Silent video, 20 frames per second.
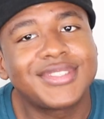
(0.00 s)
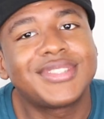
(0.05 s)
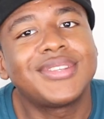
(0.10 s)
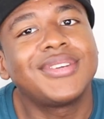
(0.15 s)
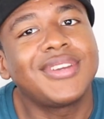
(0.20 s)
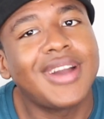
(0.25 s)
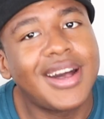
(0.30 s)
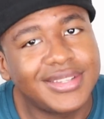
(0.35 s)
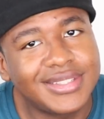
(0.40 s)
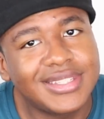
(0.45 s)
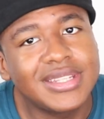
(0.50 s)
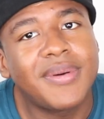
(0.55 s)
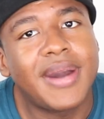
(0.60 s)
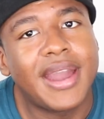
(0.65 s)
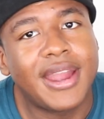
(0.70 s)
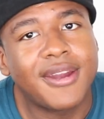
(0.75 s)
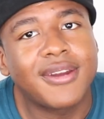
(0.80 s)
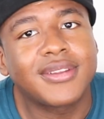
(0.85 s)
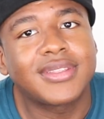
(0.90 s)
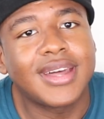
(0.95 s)
So y'all see
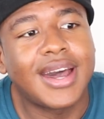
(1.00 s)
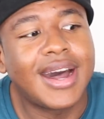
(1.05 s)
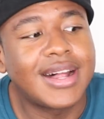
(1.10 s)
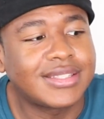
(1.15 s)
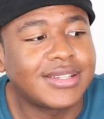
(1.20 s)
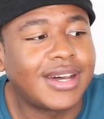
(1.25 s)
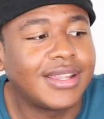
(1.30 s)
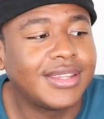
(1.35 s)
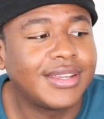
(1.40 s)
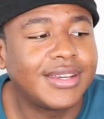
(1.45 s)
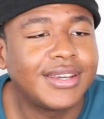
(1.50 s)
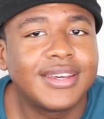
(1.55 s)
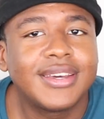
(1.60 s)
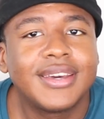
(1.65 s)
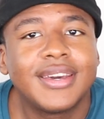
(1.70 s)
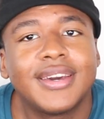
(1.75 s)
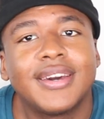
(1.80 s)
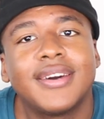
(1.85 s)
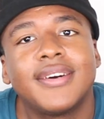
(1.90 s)
why her thoughts on the...